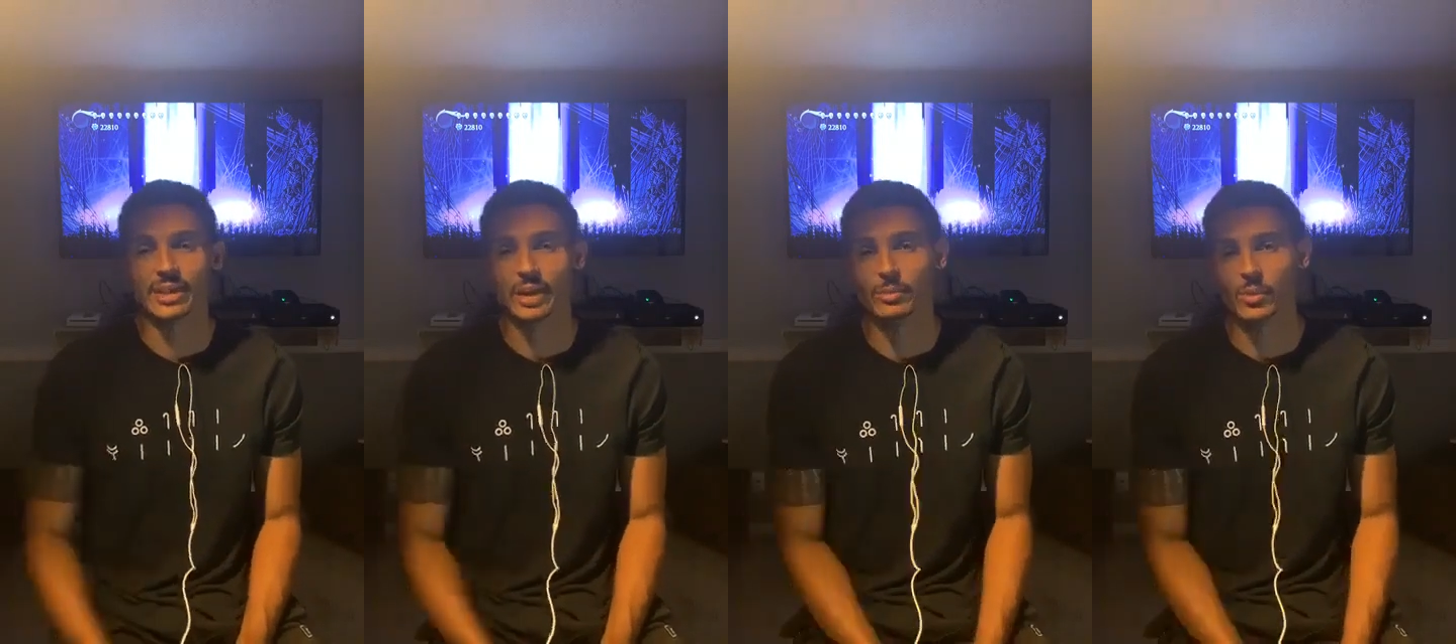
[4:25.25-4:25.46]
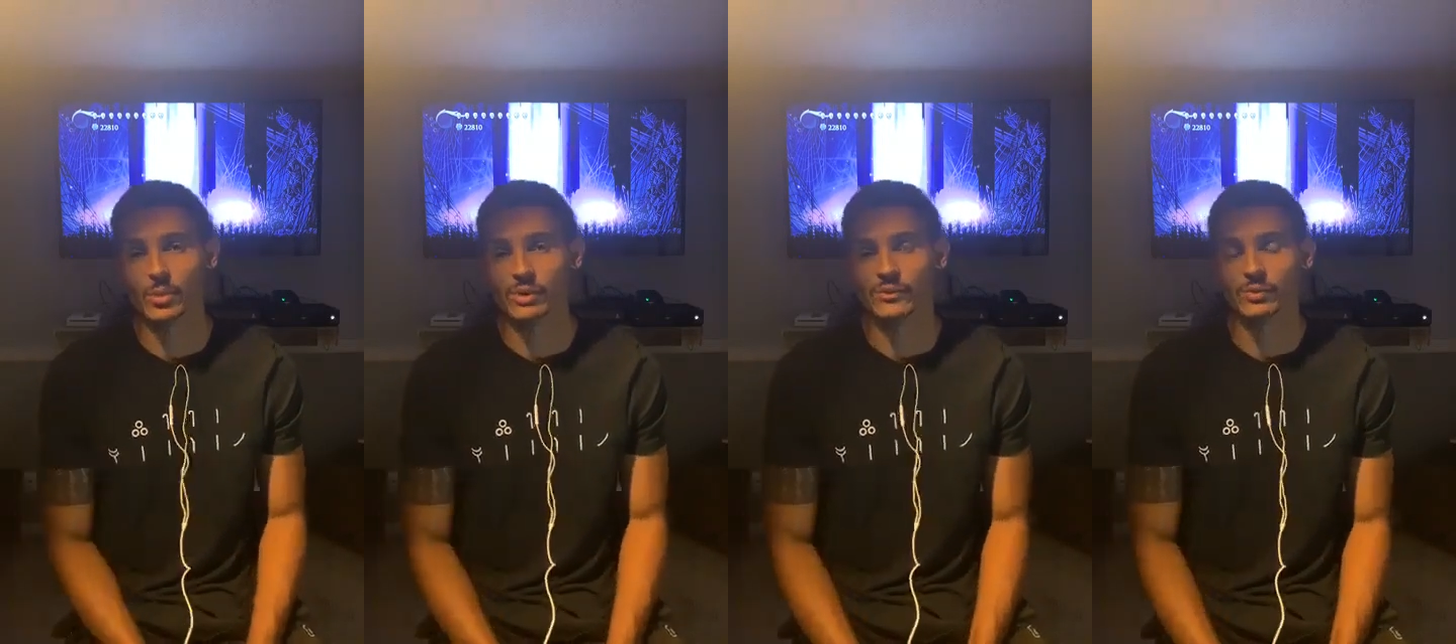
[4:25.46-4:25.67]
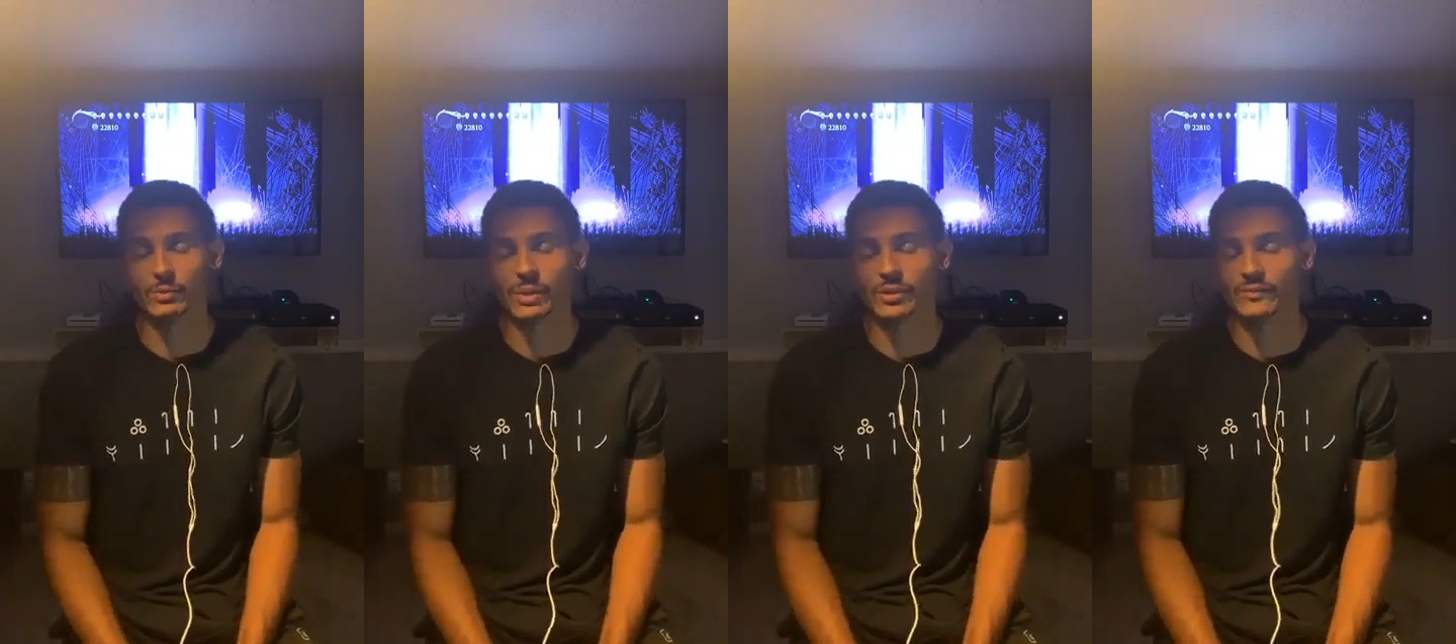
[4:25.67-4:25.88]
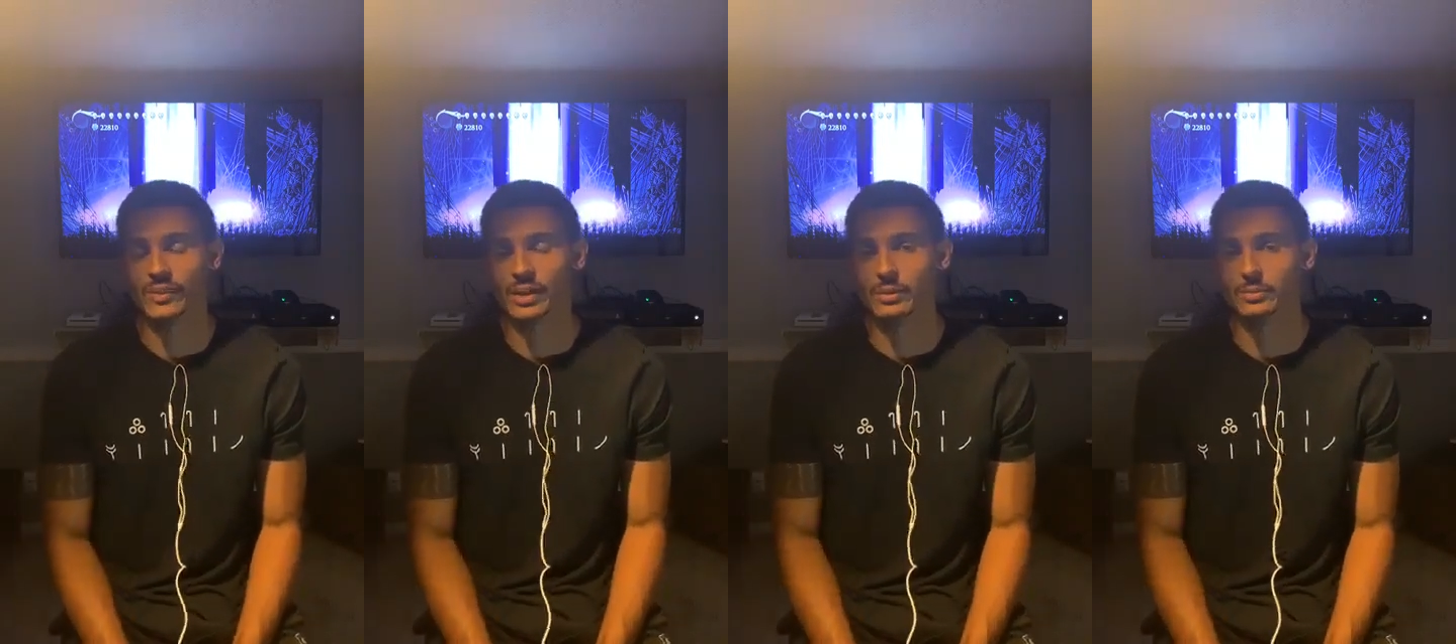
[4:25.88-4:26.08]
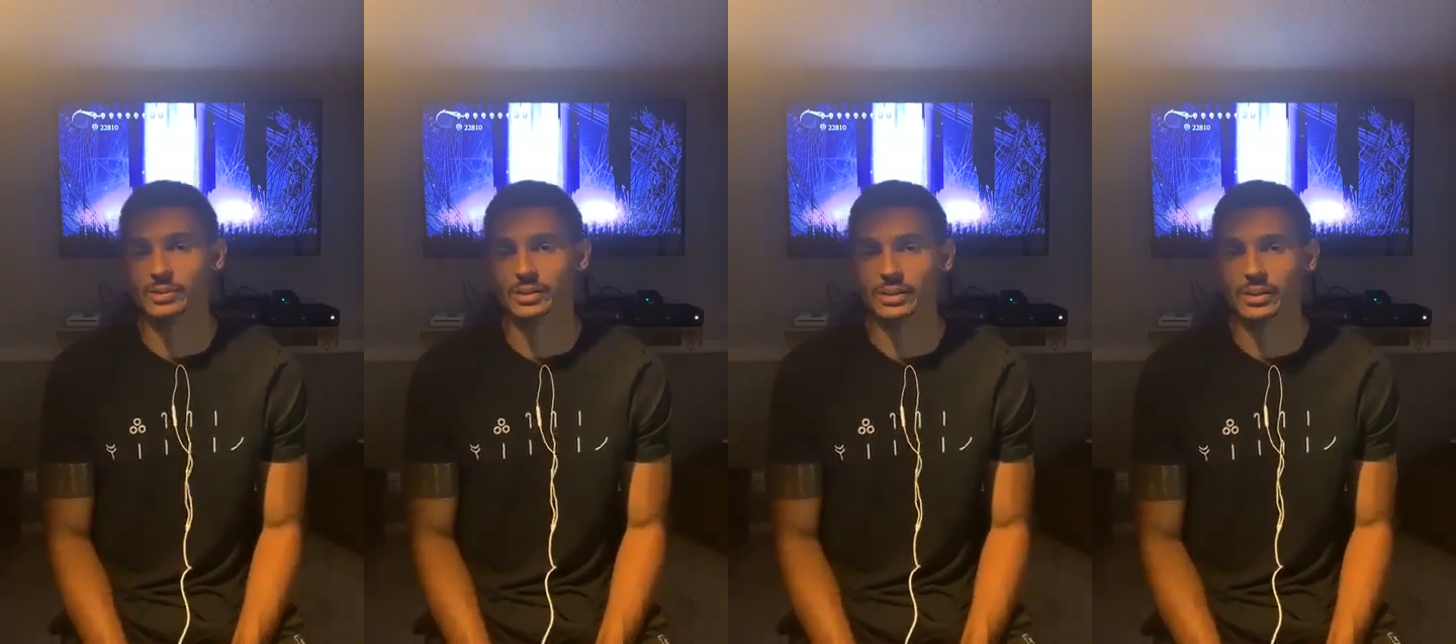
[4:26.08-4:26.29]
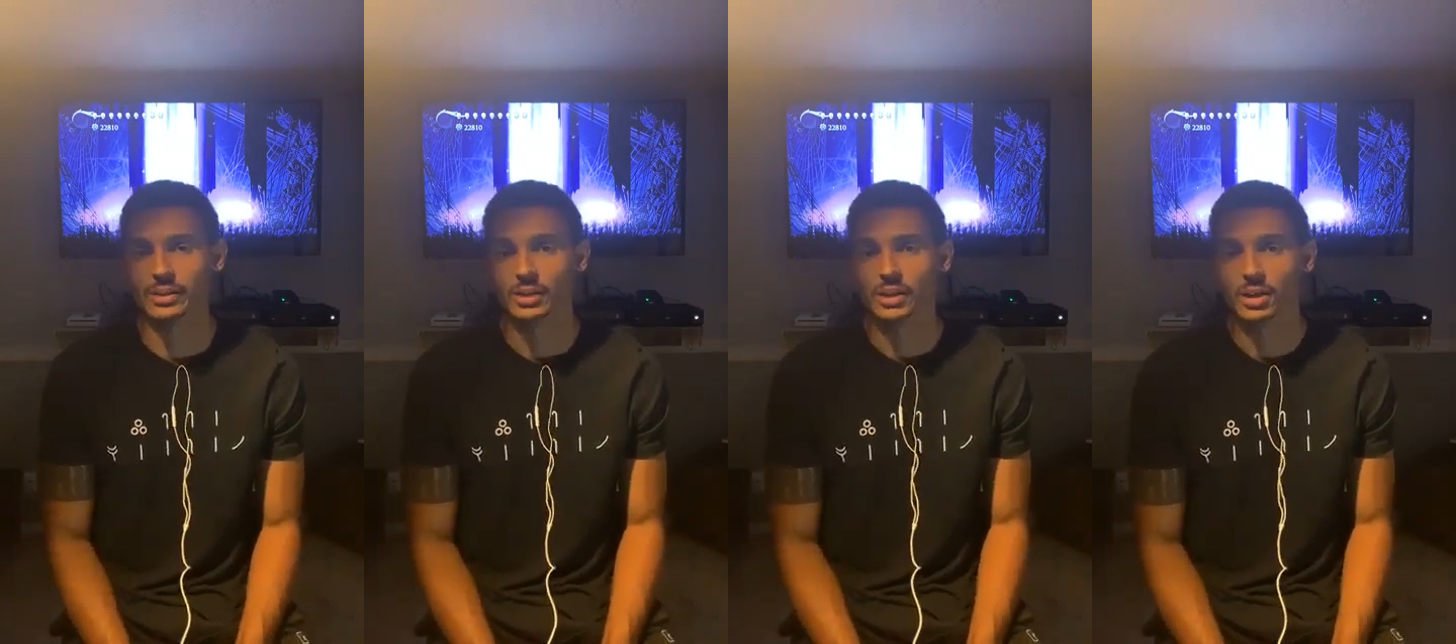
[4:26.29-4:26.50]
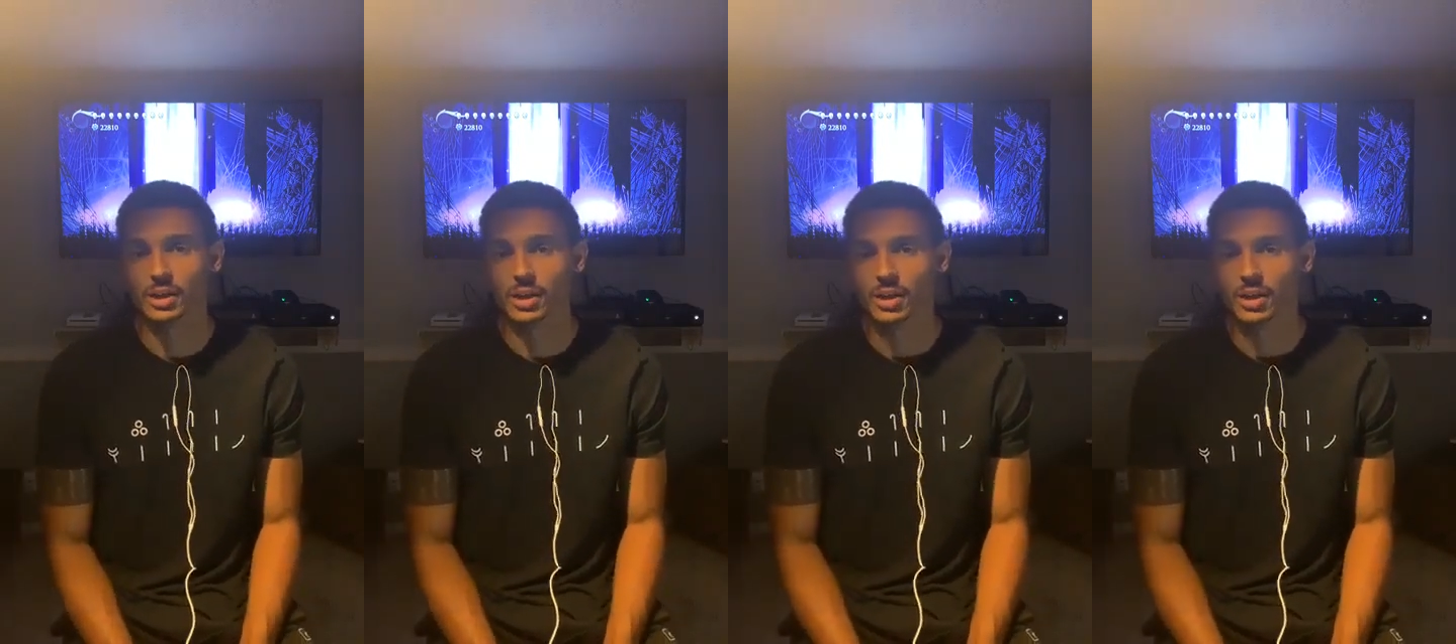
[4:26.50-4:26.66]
time away from my family.